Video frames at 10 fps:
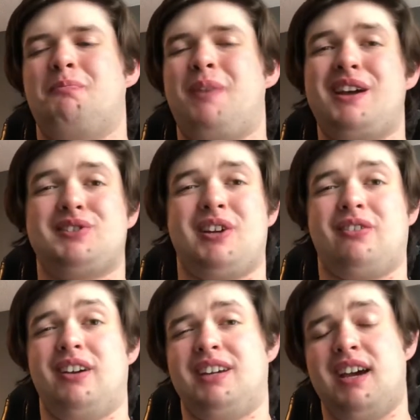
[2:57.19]

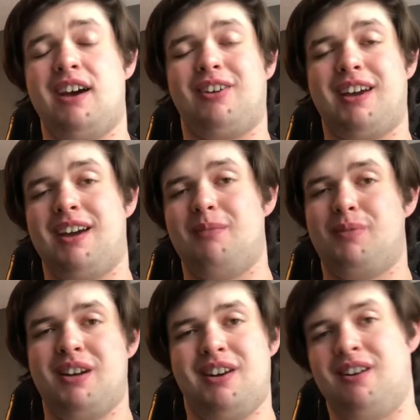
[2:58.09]
basic like yeah okay
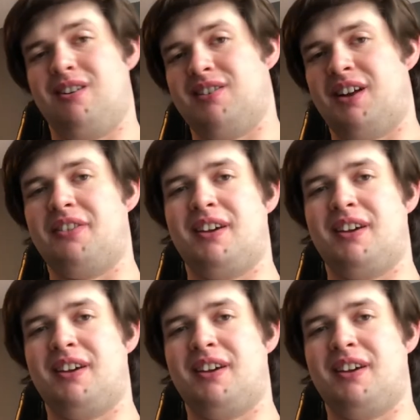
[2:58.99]
been here done